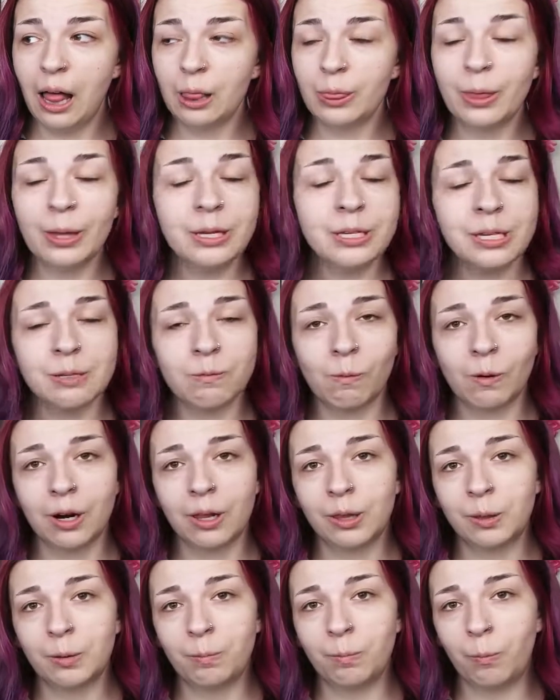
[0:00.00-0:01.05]
This is one
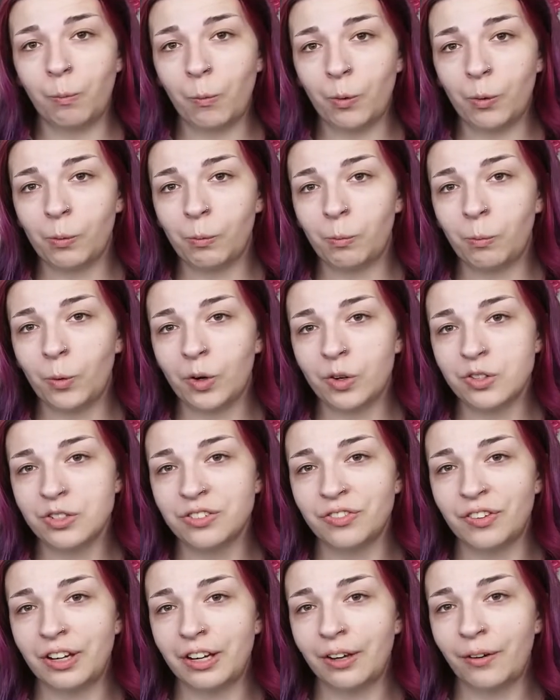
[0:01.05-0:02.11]
of the
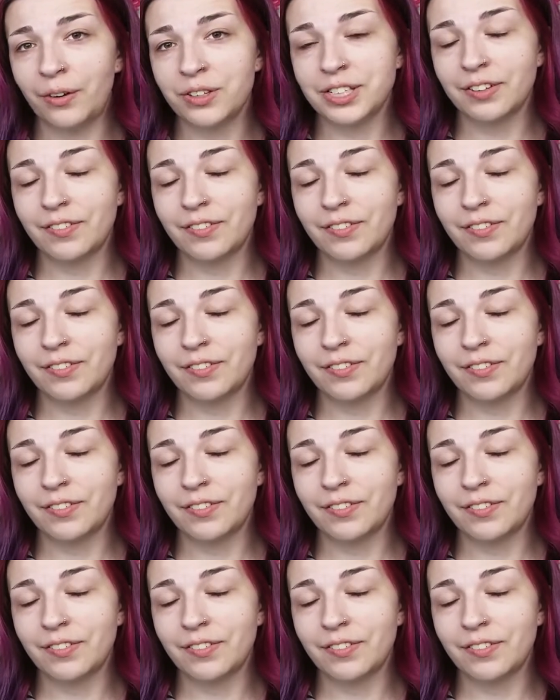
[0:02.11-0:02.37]
worst videos